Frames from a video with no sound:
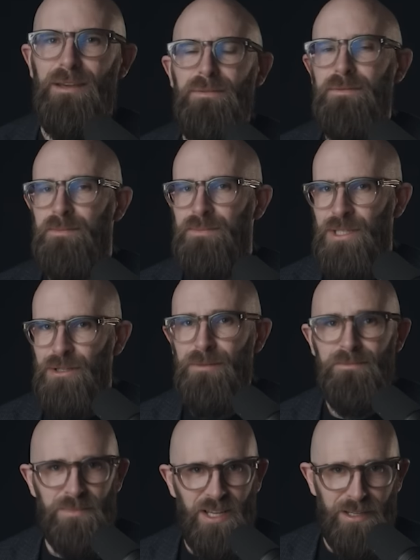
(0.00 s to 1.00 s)
if
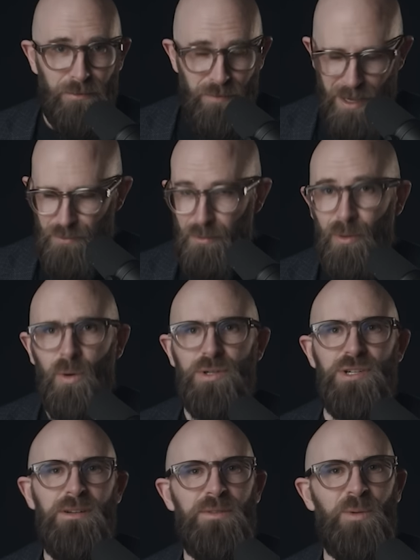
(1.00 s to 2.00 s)
you, like a fair
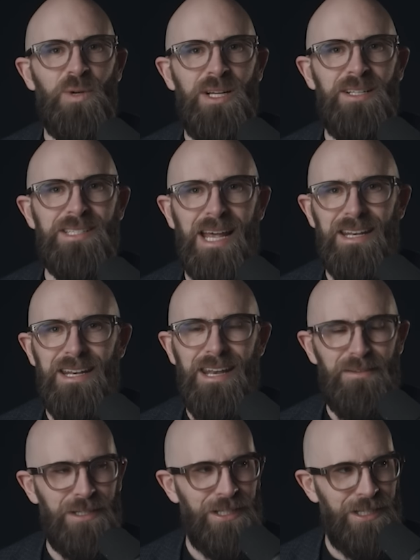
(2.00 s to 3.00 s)
proportion of the world, had
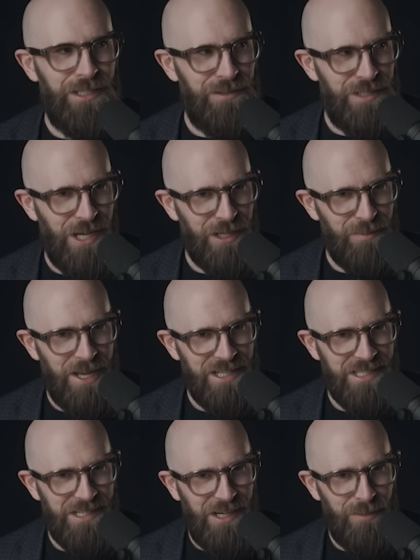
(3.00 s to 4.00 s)
never heard of
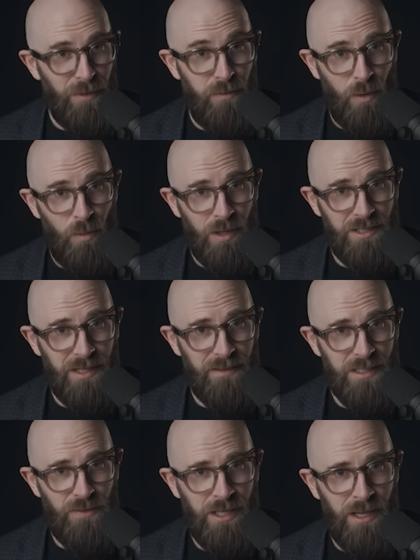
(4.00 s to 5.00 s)
Turkmenistan before watching
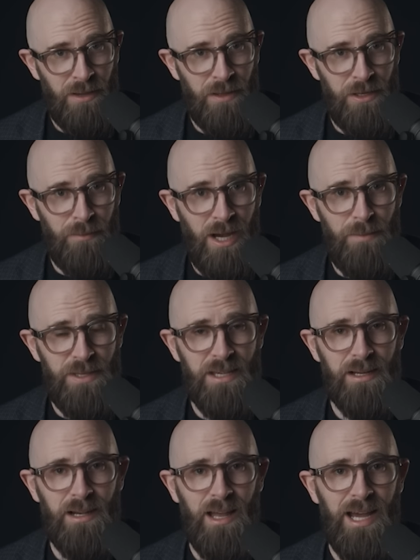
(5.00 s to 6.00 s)
this video, then you might be
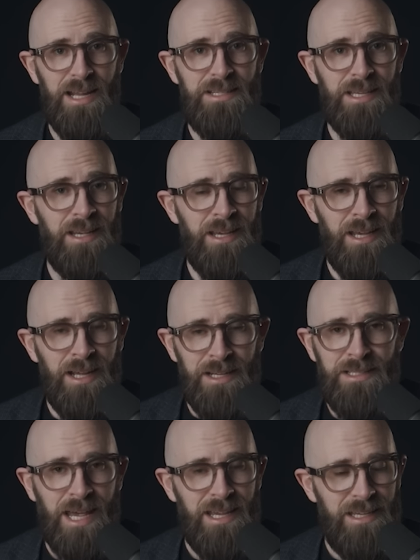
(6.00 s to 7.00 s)
inclined to
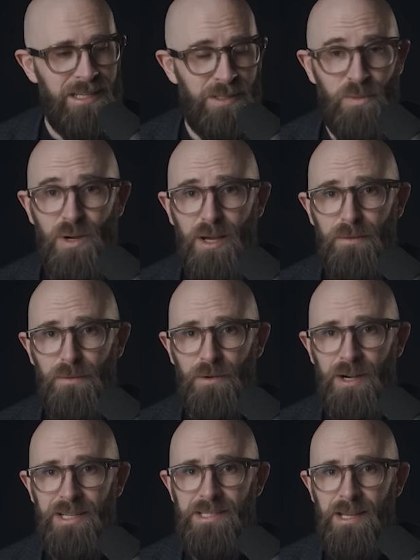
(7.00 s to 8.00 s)
take his word
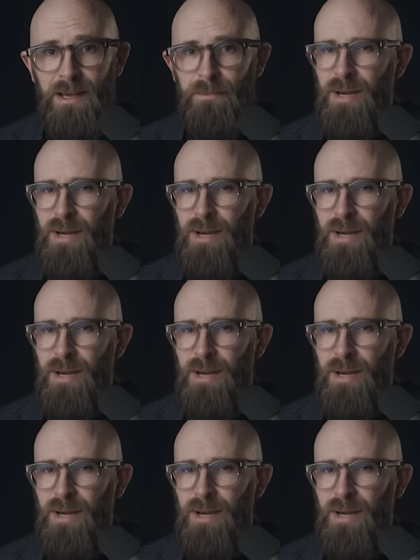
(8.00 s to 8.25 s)
for it.